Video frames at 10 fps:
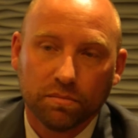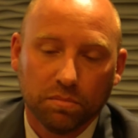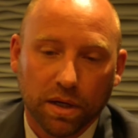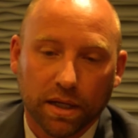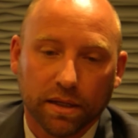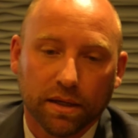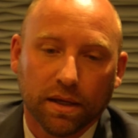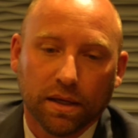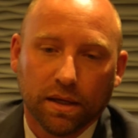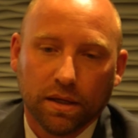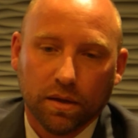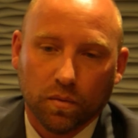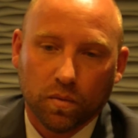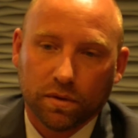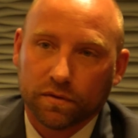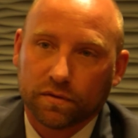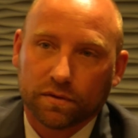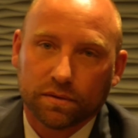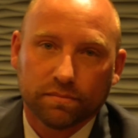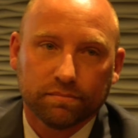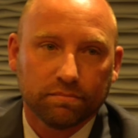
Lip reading: but it was,